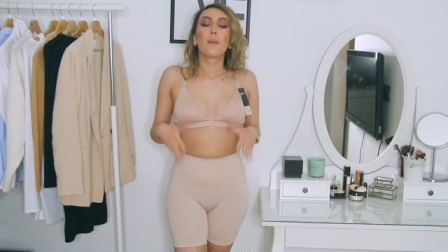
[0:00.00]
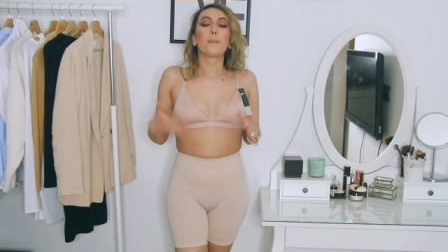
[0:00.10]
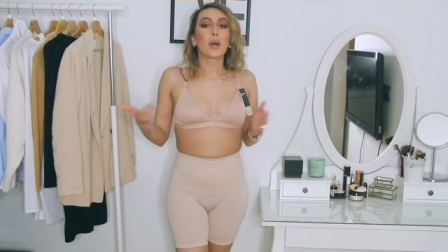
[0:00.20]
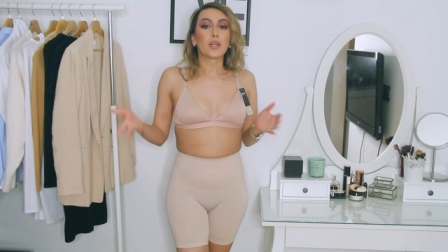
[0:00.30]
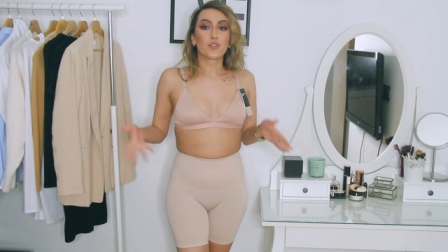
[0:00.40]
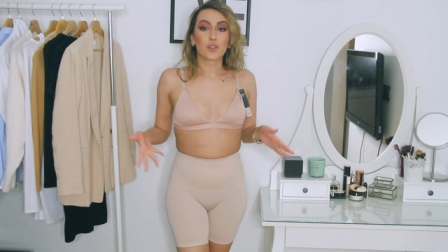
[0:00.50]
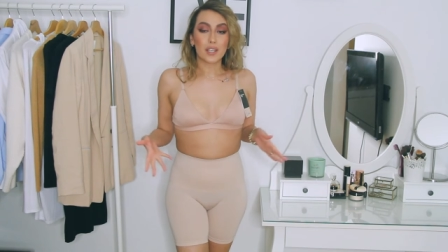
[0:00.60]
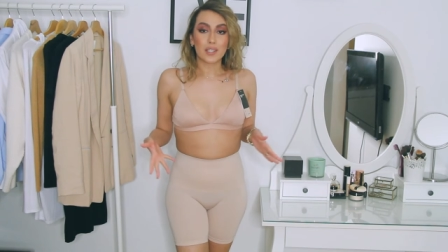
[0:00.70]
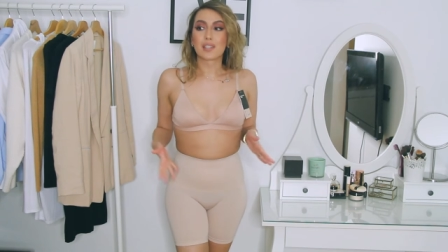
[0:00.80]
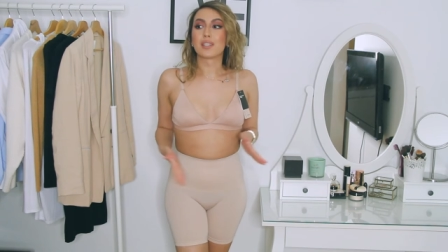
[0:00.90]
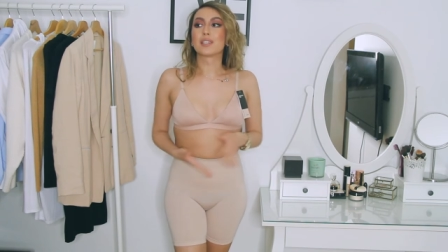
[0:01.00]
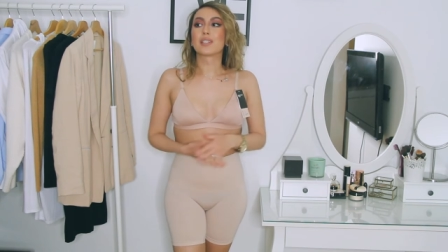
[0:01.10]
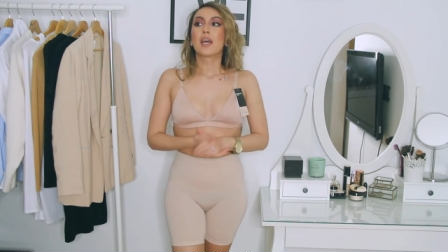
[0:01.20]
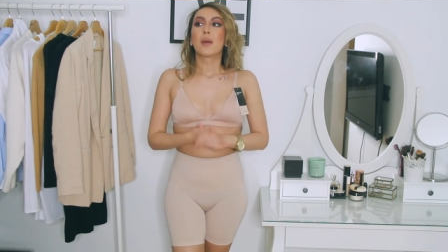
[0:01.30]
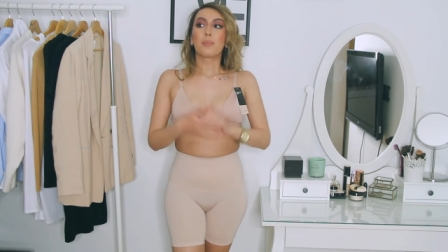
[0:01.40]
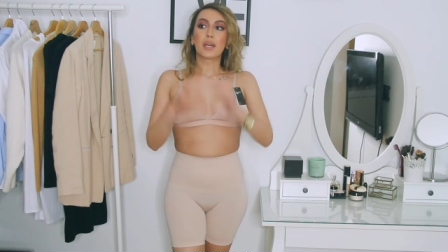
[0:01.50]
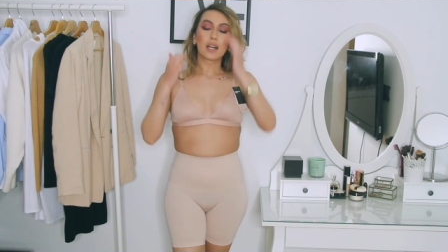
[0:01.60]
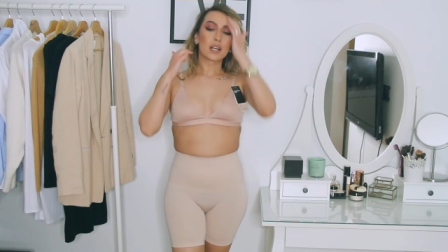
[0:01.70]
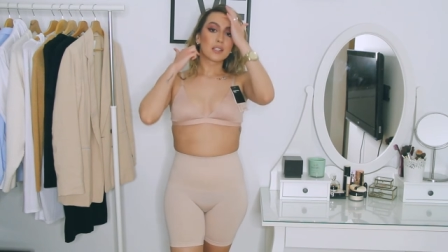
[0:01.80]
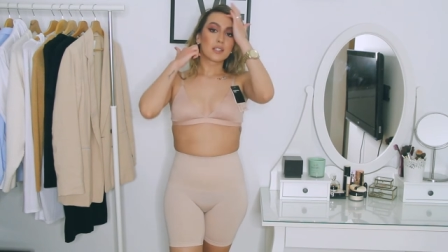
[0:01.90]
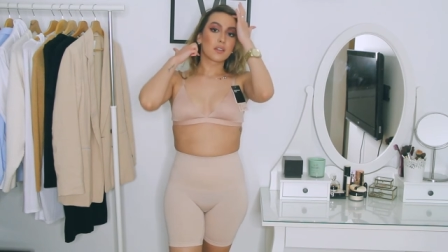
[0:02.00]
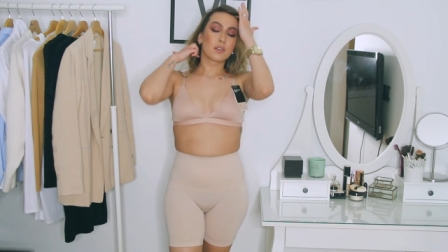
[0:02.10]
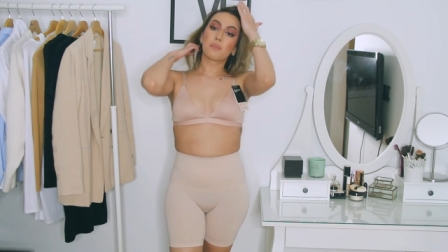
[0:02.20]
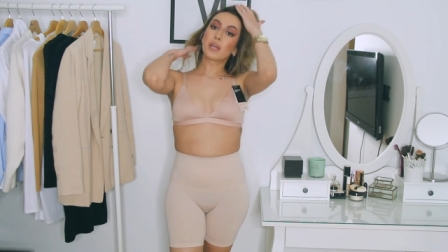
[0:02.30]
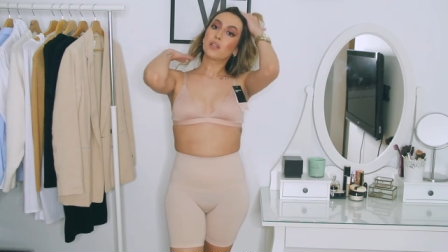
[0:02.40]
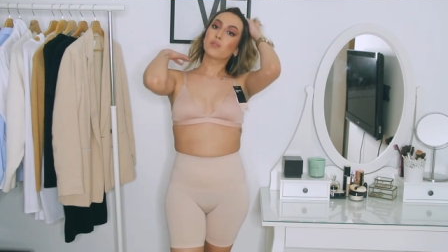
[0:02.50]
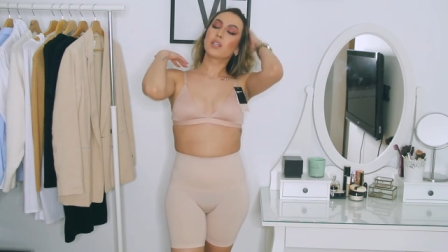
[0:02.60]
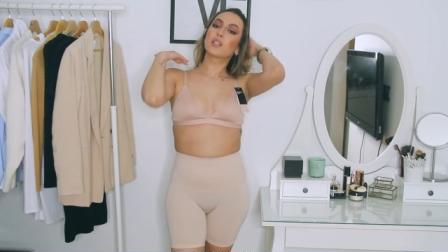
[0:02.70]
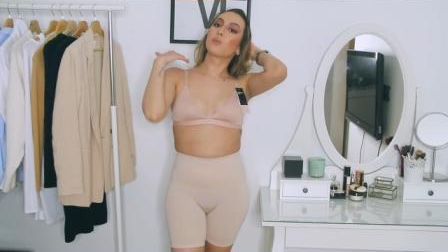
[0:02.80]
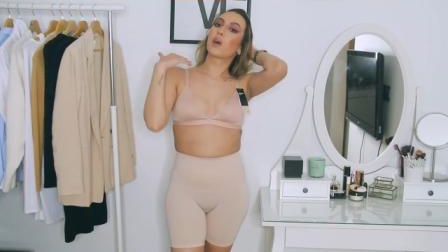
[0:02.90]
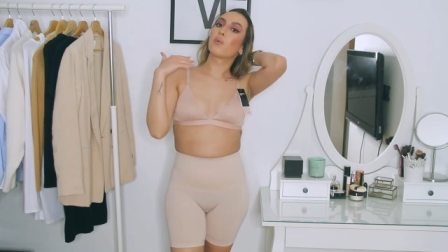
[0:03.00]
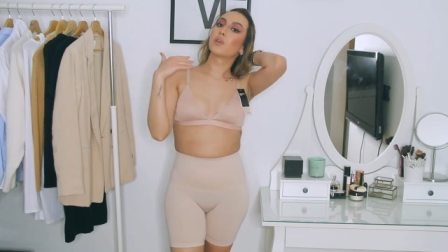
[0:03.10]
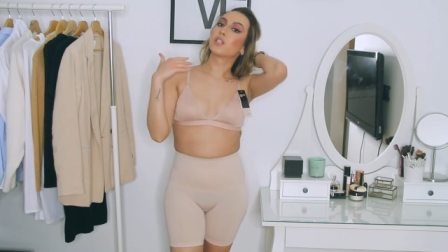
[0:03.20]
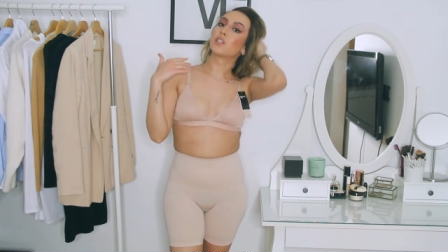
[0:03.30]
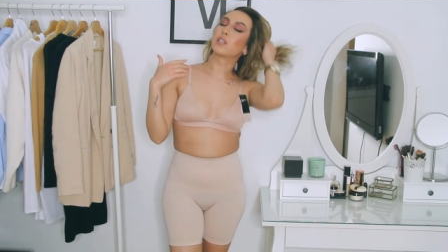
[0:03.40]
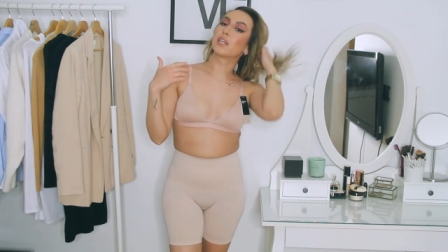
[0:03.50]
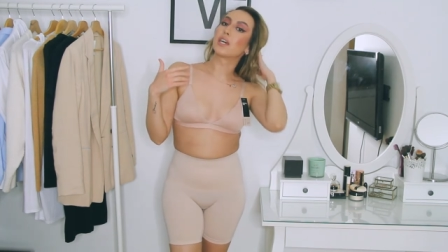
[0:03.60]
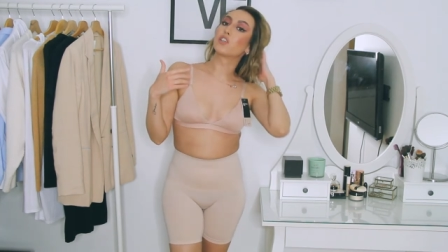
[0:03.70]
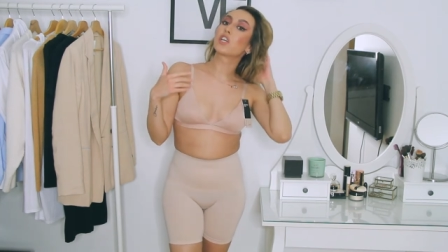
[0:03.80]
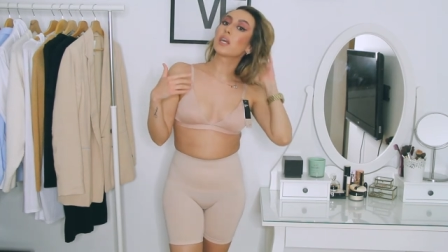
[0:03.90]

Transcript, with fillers: my dresses because the main reason why I wanted to get